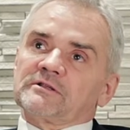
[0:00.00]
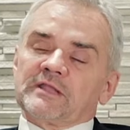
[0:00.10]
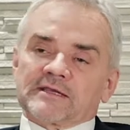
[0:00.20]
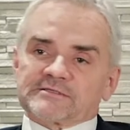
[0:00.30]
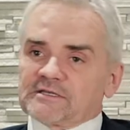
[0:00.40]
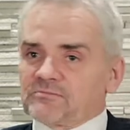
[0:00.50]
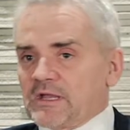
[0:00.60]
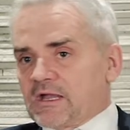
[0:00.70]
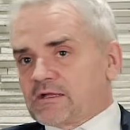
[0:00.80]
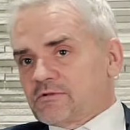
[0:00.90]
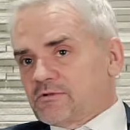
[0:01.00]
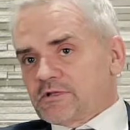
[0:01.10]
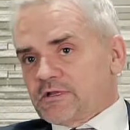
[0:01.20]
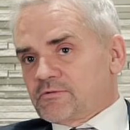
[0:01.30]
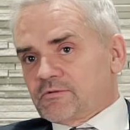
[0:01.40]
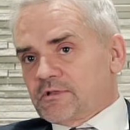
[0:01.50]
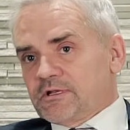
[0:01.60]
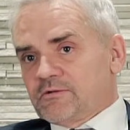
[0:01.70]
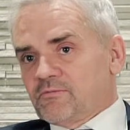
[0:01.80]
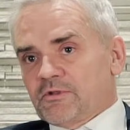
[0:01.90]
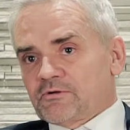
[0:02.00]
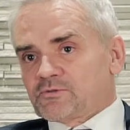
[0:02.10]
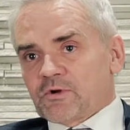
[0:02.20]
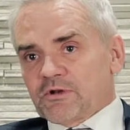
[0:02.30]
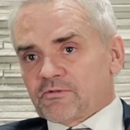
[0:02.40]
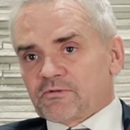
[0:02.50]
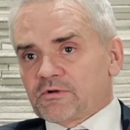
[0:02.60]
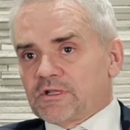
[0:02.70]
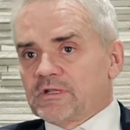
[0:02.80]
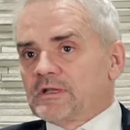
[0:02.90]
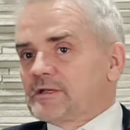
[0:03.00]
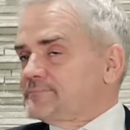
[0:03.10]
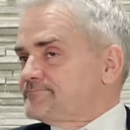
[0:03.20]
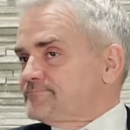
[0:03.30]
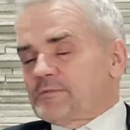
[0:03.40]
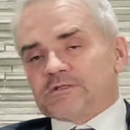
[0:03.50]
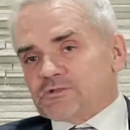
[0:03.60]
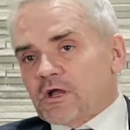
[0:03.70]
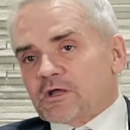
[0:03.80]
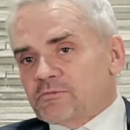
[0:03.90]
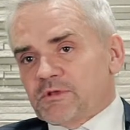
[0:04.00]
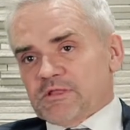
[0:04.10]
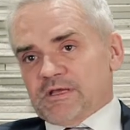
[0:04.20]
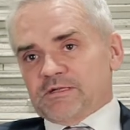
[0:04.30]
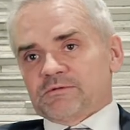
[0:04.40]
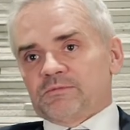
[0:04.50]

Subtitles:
neck skin back that looked like they did when they were 20 or 30, it's not going to be that.